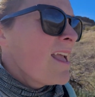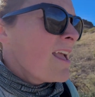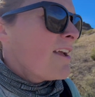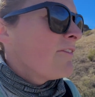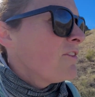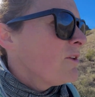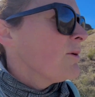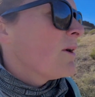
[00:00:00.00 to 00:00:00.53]

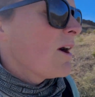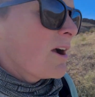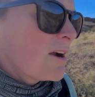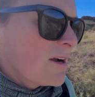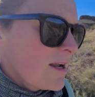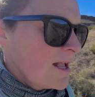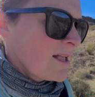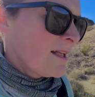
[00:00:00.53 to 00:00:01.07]
If you
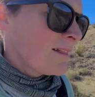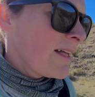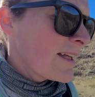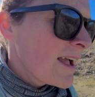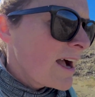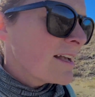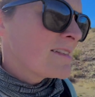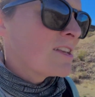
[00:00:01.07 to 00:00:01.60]
are
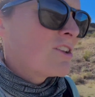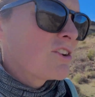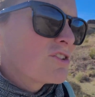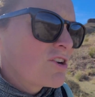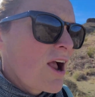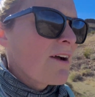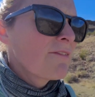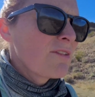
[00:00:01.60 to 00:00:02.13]
like us and you're
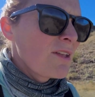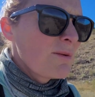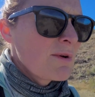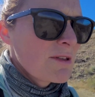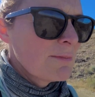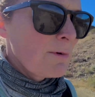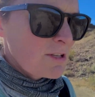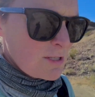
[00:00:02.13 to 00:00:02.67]
traveling
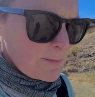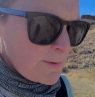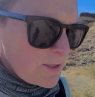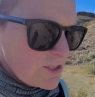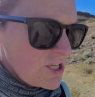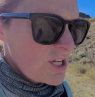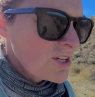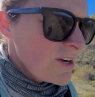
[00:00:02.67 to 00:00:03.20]
with multiple
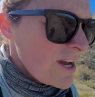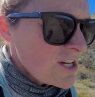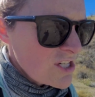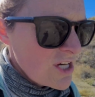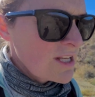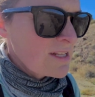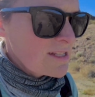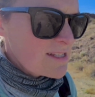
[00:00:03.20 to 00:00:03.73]

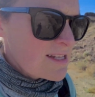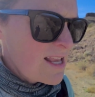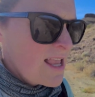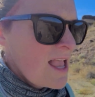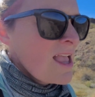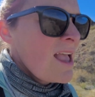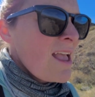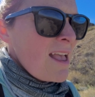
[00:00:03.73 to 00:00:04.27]
generations,
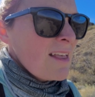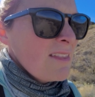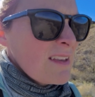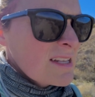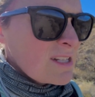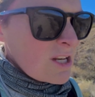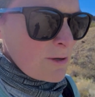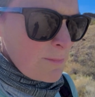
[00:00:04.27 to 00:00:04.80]

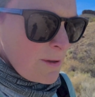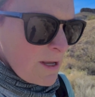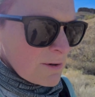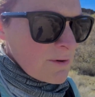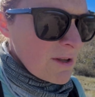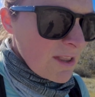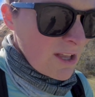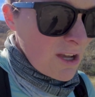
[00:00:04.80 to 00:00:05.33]
this could be a
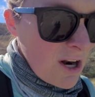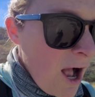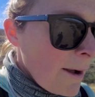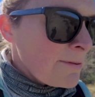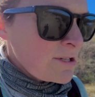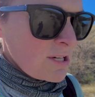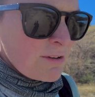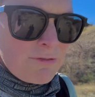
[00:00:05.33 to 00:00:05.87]
really good
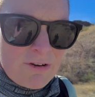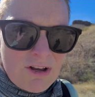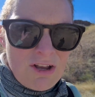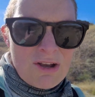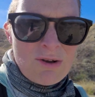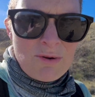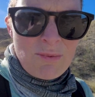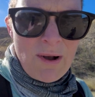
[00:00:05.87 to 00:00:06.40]
option for
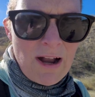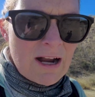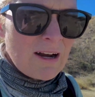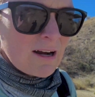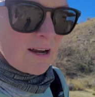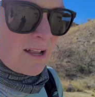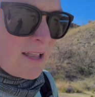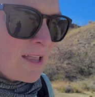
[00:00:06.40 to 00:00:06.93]
you,
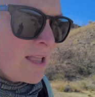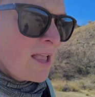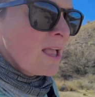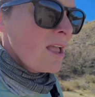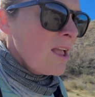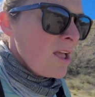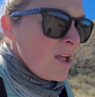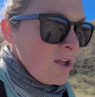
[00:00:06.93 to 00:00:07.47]
where
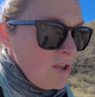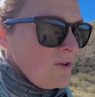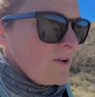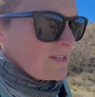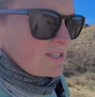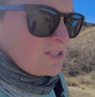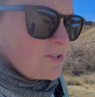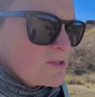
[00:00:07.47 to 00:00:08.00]
you
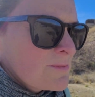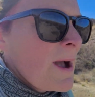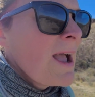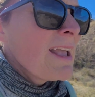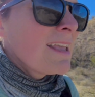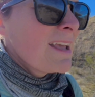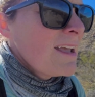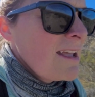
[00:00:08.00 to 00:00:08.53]
get to do some
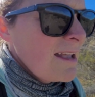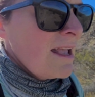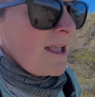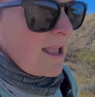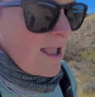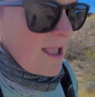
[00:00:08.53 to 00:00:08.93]
hiking